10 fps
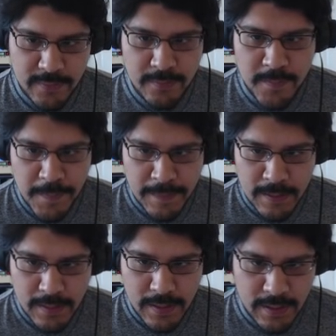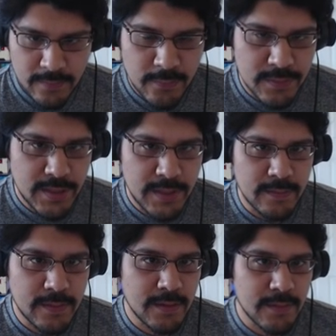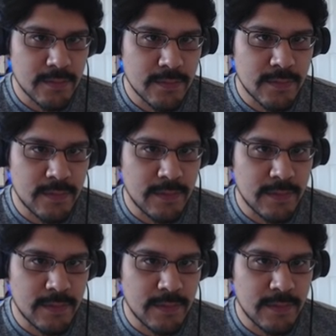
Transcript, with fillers: phone and sort of change the colors and